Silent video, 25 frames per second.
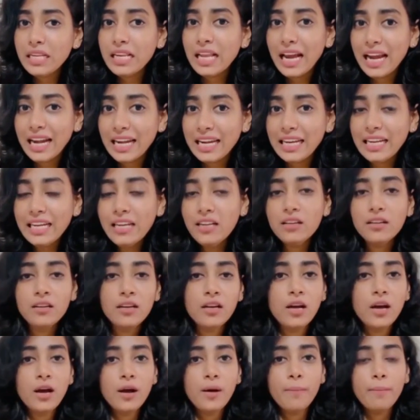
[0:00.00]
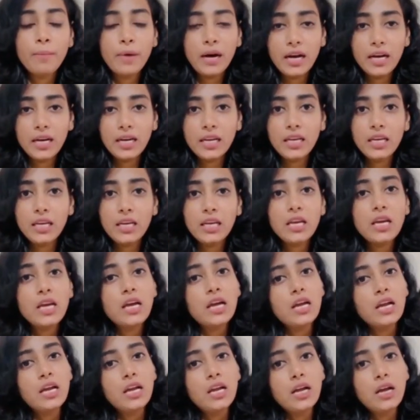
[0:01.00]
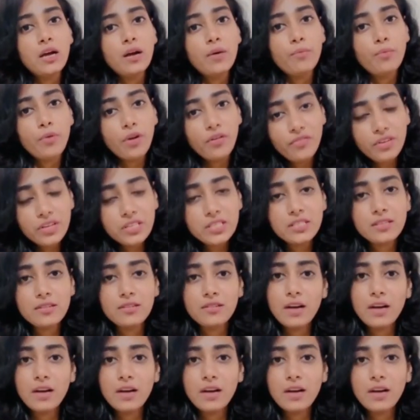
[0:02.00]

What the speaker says: headed by Professor